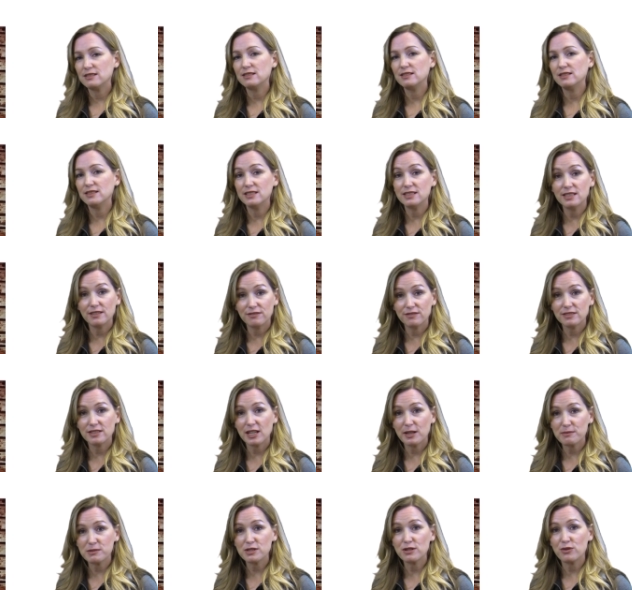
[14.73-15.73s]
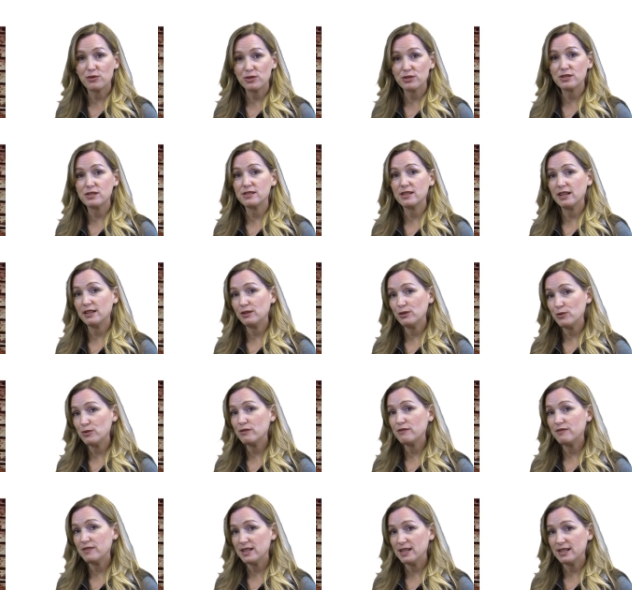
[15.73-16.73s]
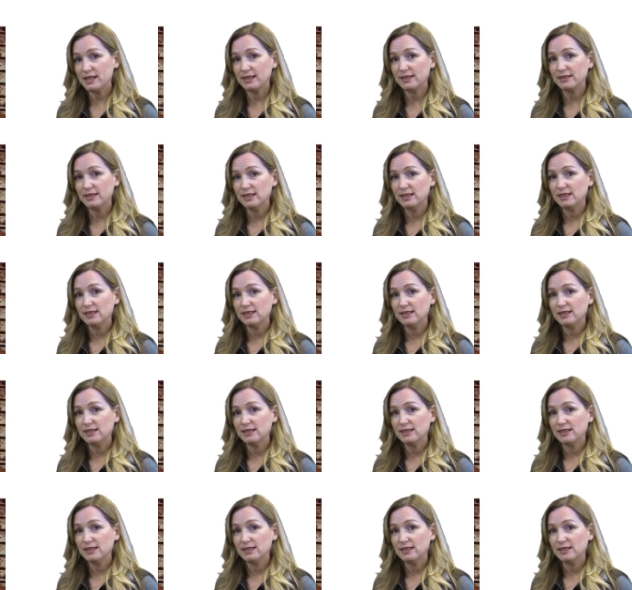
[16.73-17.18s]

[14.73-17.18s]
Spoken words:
to the different types of horses that you are feeding.